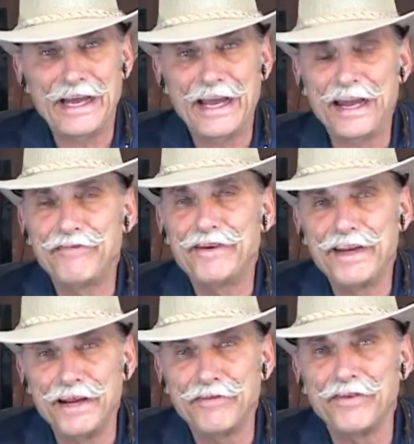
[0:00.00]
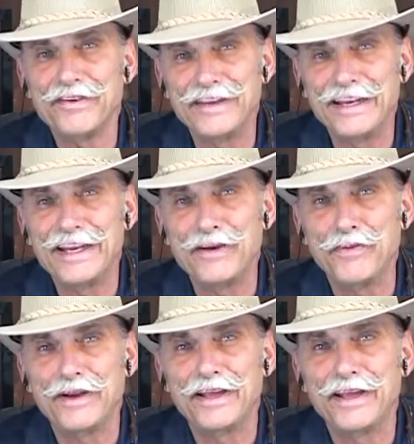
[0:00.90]
I have never seen
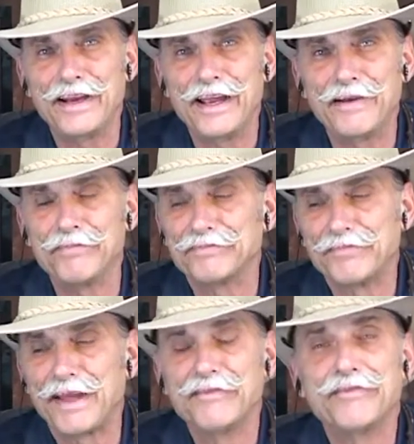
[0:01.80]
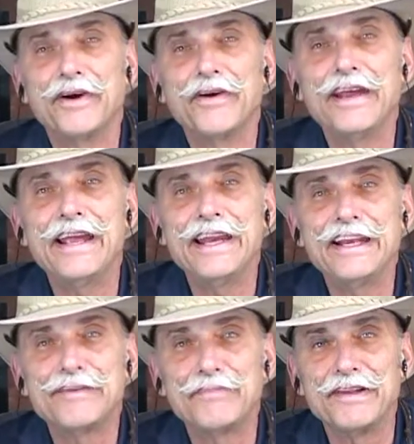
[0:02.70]
anyone get a very
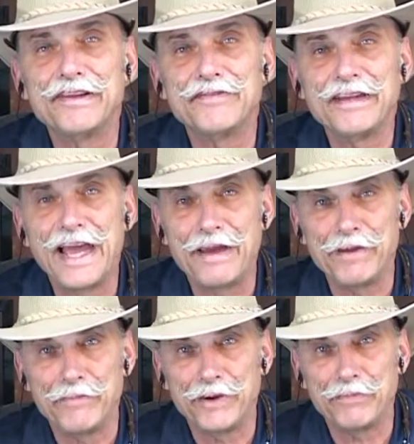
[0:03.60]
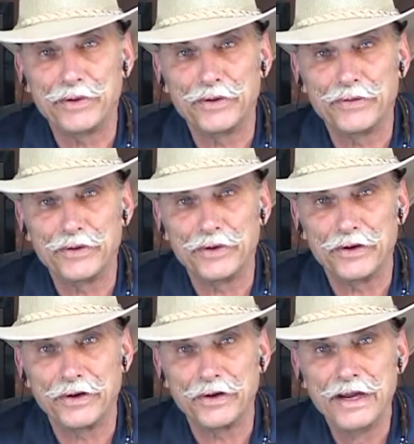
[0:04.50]
inexpensive timing belt put on their
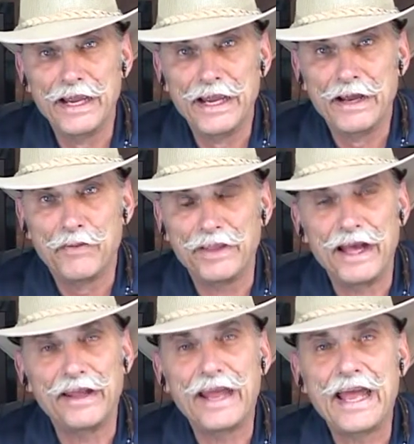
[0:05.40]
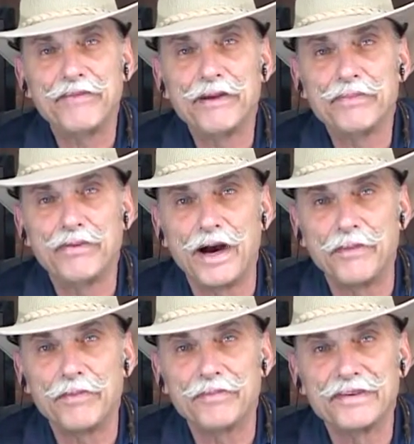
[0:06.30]
car without having
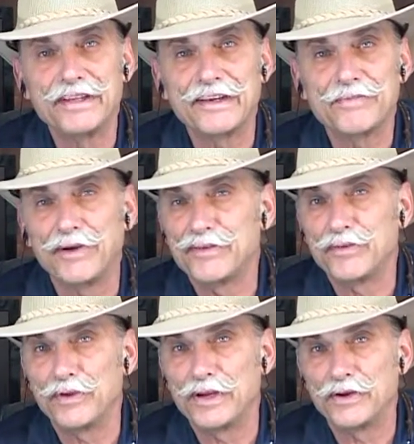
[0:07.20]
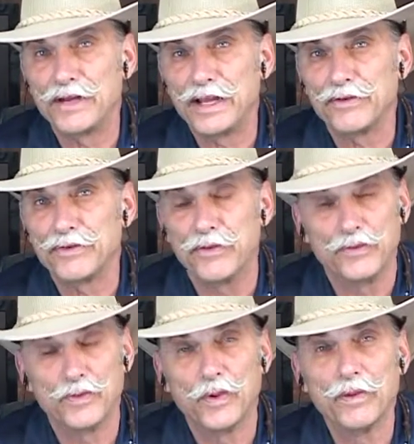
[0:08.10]
problems six months to a year down the
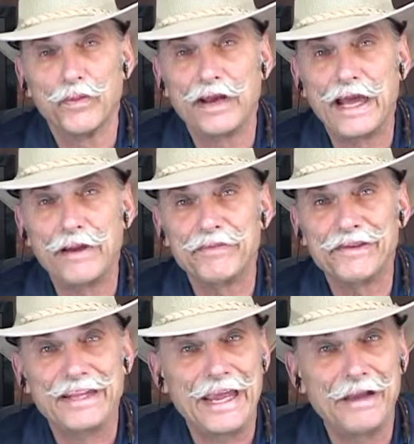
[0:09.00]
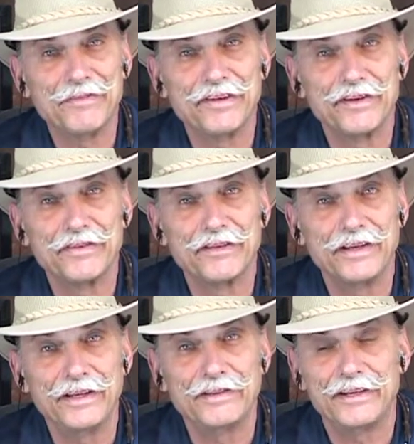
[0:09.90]
road. Normally what happens is the cam seals
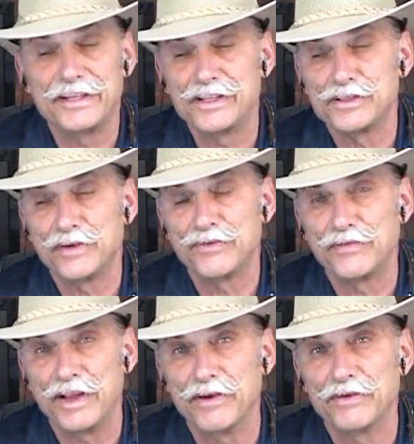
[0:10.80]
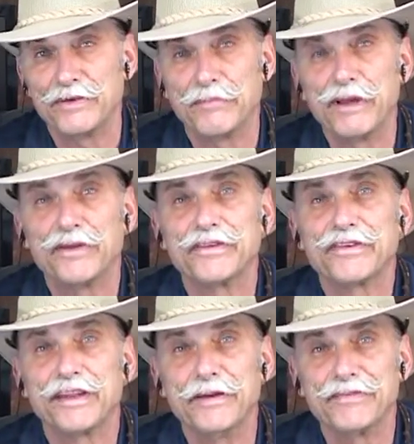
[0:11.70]
leak, the tensioner fails, the belt
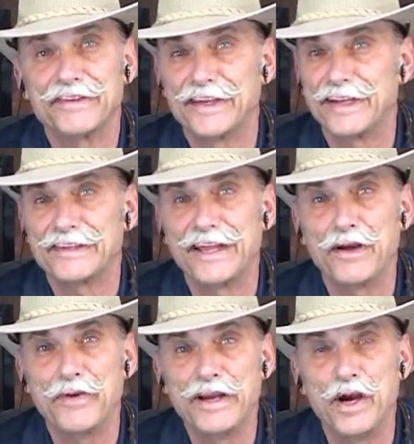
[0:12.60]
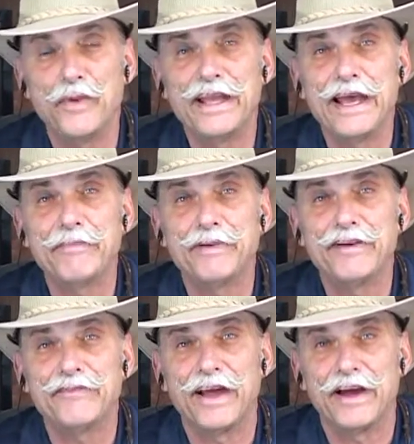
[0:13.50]
slips. The next thing we know, we got
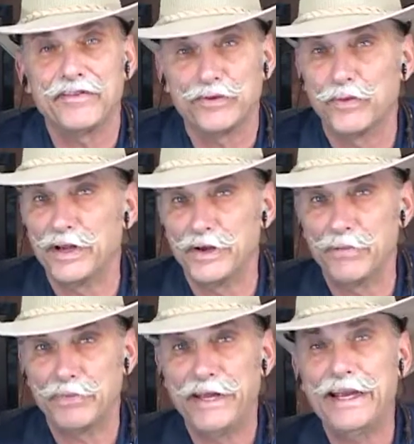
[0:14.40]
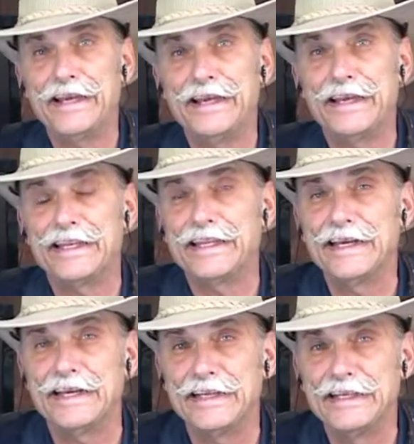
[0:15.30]
bent valves. So what you paid to get
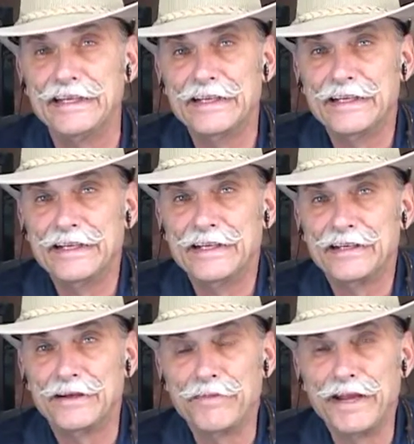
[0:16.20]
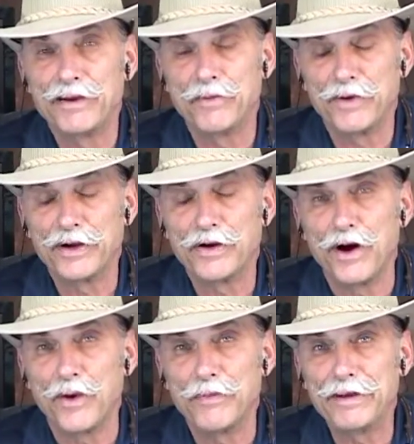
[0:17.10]
done to make where your
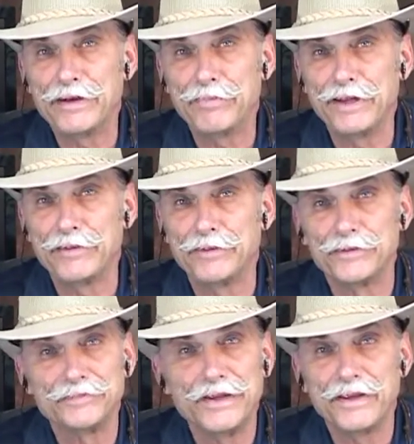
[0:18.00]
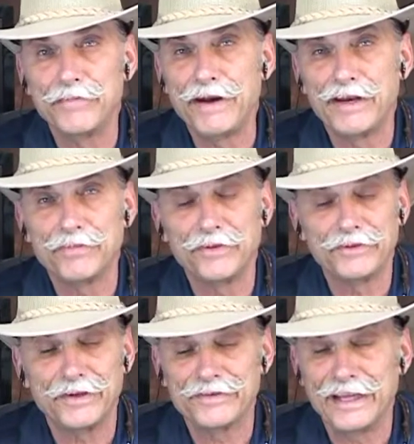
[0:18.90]
car would be dependable, you might as
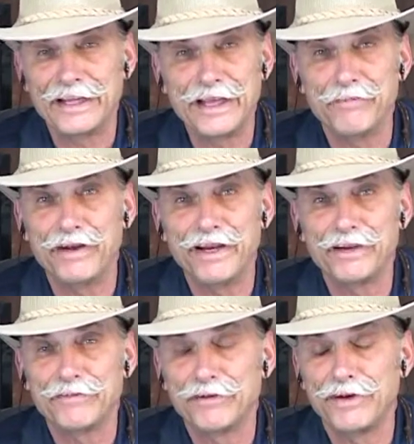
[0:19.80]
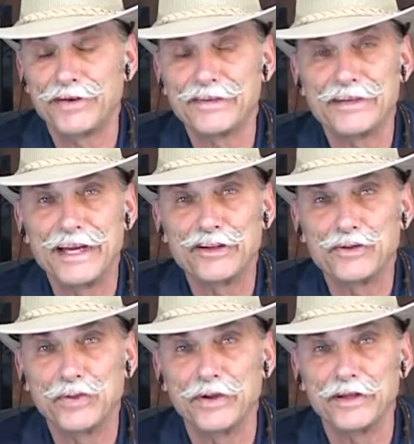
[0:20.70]
well just take that money and toss it down the
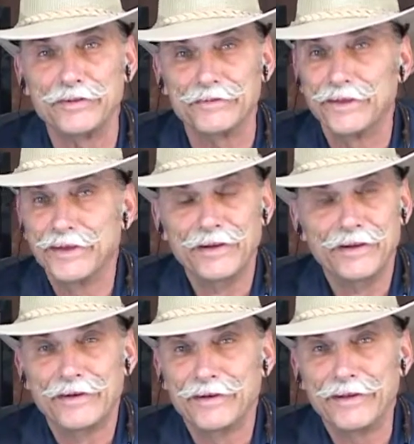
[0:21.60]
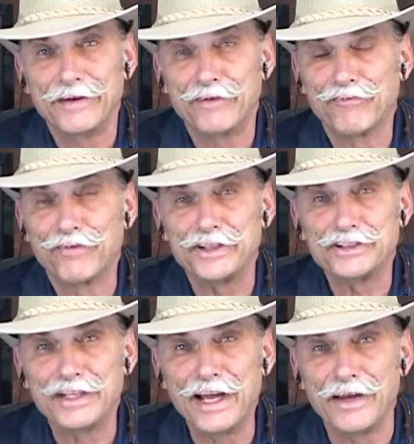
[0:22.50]
toilet and let it
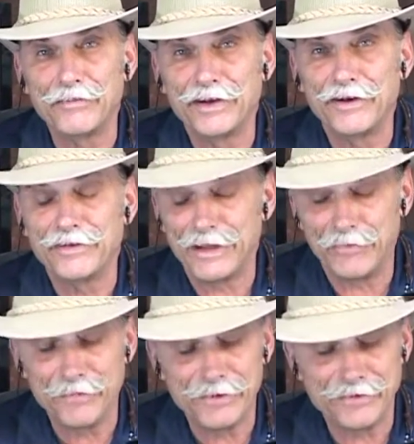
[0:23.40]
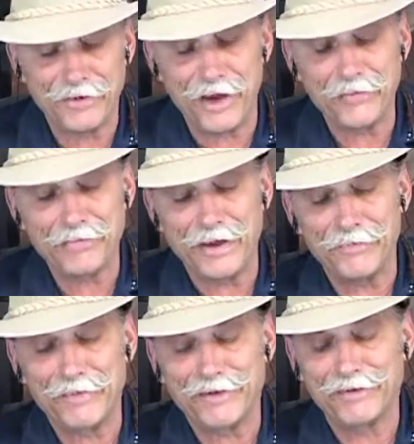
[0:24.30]
flush down because that way Mr. Hobbs
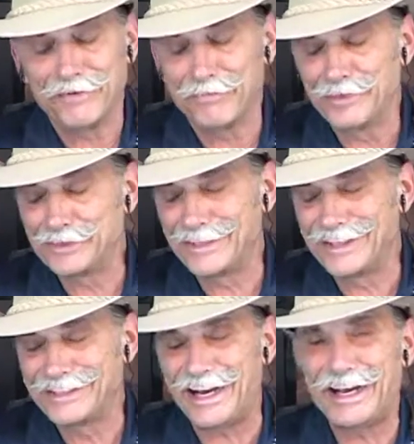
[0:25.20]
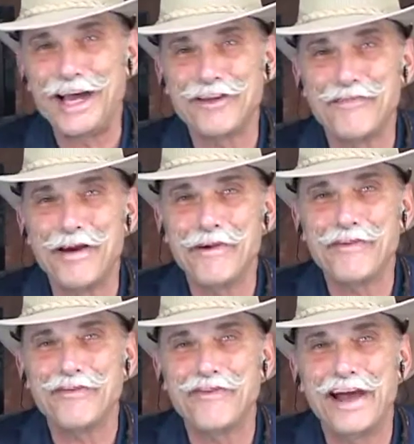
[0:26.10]
might, Mr. Scott Hobbs might be
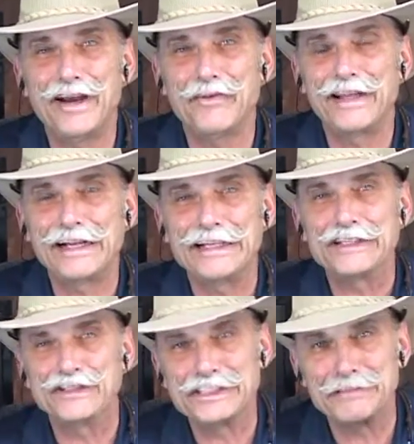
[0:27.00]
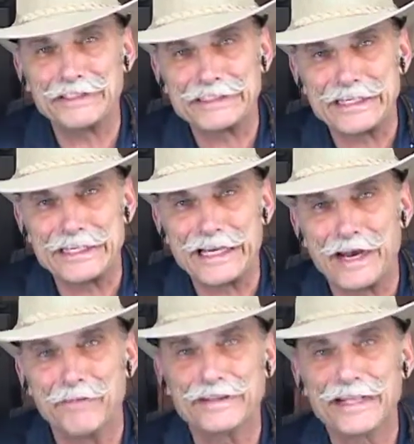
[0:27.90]
able to find it when they clean your septic tank
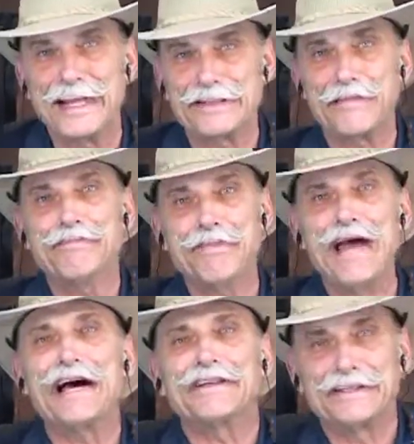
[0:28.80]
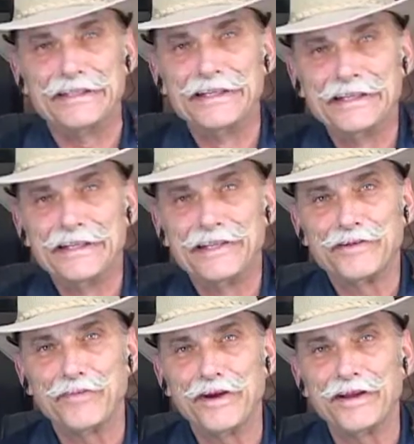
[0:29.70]
out. But that's about
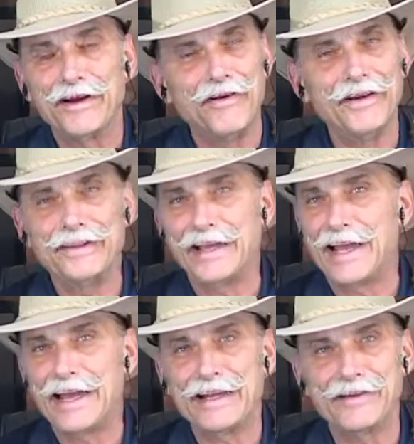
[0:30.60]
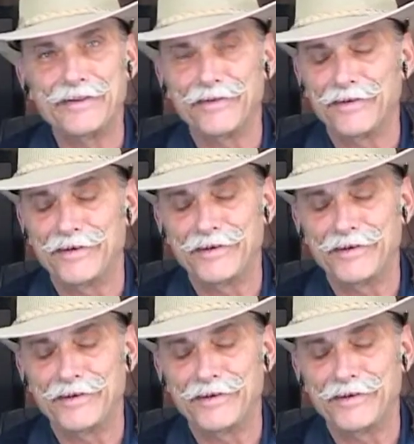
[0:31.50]
one the only thing I can.